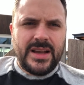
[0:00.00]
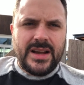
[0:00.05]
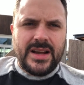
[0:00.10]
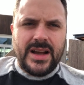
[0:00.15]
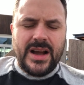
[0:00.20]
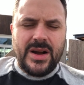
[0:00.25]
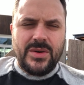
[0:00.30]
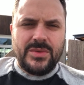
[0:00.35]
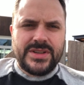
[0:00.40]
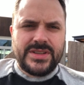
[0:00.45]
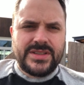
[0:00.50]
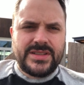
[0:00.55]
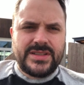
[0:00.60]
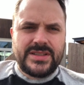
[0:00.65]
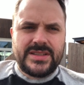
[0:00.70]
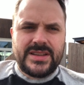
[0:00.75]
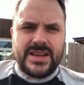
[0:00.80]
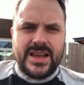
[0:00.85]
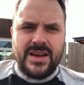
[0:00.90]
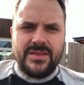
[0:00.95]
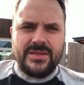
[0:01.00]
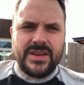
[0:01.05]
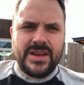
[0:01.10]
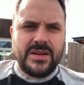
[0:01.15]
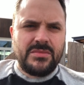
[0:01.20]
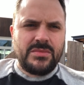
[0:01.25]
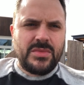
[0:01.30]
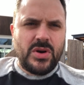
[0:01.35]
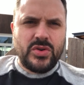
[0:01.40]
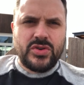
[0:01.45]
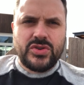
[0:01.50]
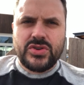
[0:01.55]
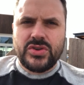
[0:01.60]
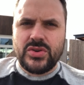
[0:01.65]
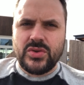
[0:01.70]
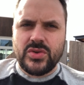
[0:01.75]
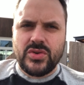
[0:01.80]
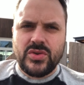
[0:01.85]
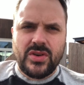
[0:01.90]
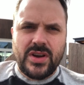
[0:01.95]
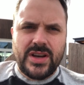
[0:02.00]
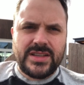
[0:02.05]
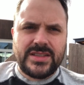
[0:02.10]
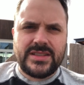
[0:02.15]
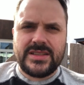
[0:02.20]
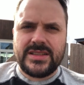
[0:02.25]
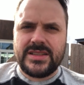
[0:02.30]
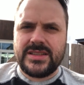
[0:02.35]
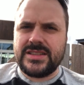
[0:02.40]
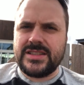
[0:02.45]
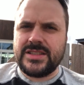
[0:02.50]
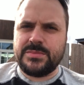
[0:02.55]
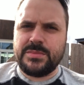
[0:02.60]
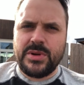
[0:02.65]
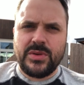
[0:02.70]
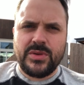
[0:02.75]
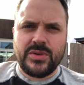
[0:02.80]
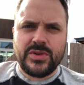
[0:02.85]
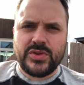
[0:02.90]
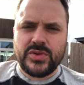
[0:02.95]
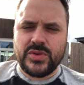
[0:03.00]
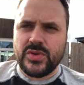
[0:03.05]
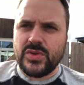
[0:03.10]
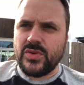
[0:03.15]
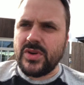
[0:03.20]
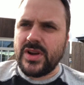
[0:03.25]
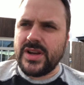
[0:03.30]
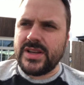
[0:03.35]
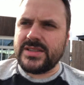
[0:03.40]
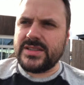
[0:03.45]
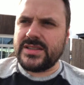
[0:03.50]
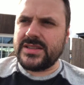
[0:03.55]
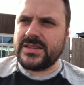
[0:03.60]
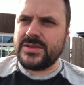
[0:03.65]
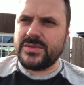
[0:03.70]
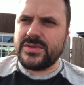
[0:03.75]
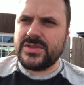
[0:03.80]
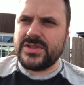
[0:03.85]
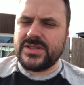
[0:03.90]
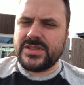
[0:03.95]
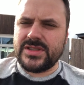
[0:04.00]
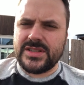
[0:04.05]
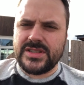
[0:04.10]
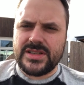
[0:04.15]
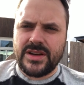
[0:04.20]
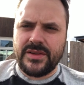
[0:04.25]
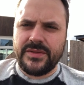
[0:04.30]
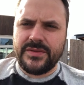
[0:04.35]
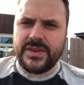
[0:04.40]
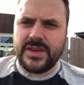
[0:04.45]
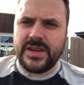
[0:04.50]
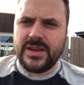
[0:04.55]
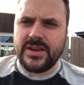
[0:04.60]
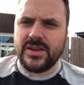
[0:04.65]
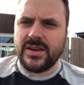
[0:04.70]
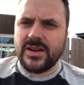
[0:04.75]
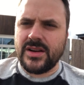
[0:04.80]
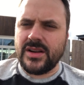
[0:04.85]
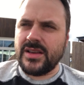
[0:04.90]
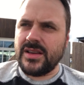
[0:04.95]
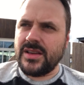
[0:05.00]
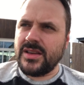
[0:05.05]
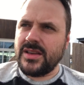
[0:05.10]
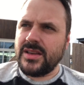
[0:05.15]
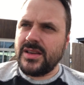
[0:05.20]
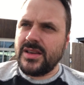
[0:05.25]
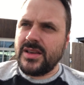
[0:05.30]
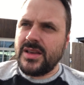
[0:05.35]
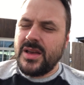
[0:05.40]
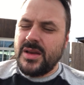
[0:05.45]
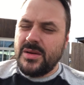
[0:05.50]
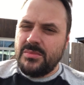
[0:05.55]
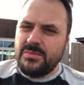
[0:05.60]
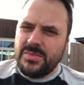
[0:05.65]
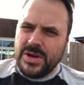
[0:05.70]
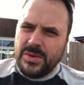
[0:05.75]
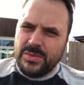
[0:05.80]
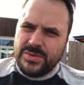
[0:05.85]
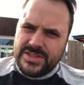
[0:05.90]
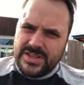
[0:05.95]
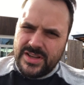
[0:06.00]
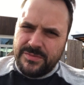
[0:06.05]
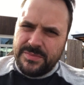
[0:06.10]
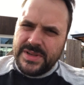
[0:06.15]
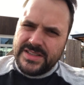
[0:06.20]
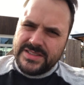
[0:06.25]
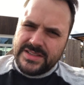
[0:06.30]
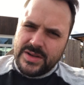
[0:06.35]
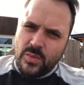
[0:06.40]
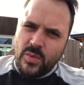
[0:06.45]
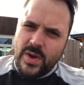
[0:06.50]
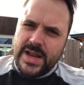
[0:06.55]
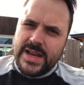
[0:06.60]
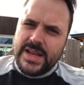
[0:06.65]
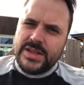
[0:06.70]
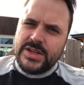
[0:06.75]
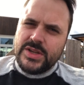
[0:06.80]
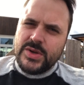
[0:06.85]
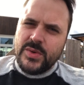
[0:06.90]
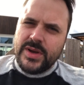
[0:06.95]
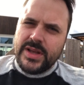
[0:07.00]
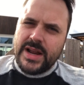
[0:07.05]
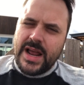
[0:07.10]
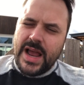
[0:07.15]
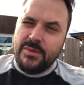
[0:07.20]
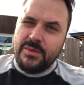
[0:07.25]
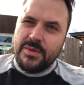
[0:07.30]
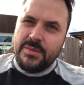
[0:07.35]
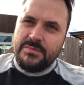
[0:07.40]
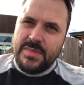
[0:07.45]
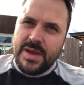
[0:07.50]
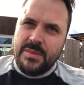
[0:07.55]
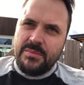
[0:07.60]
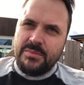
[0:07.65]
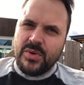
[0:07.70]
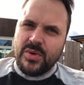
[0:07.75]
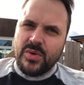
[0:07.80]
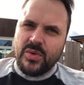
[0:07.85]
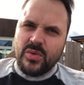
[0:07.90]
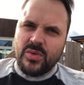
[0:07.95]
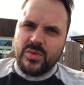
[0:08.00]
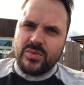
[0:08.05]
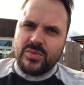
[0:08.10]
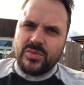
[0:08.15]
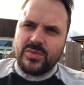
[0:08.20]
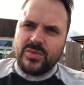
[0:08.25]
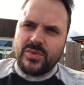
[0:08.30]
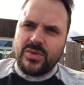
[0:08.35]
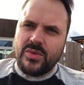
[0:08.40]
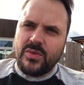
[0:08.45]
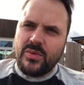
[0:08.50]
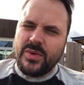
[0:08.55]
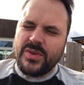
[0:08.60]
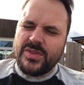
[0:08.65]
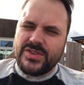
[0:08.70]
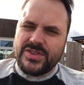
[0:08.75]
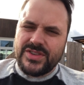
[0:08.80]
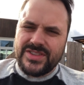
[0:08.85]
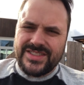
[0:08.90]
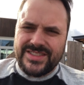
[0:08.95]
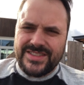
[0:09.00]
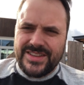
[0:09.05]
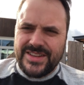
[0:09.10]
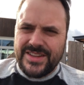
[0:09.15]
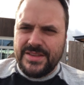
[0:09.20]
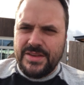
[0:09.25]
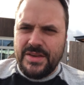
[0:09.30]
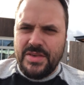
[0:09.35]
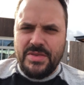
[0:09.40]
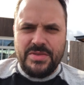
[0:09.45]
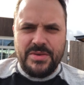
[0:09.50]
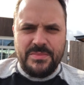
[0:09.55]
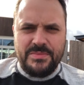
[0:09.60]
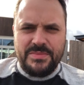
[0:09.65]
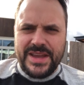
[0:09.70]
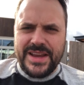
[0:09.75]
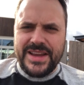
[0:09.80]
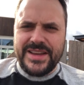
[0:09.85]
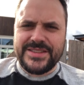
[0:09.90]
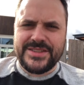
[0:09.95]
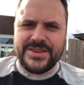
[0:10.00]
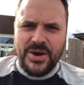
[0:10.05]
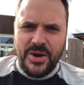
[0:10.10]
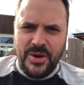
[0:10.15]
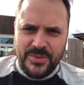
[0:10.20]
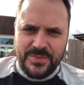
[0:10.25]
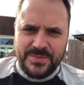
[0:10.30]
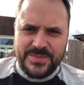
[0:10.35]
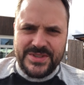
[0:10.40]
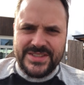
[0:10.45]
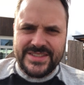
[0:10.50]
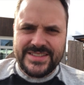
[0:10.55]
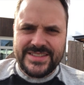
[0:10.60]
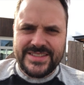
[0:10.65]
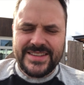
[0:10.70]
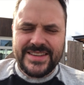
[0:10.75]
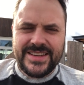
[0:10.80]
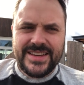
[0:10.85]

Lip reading: I was having emotional crises, spiritual crises. It was just a tough year. But it was tough because I went into it, I remember, with just the biggest hopes.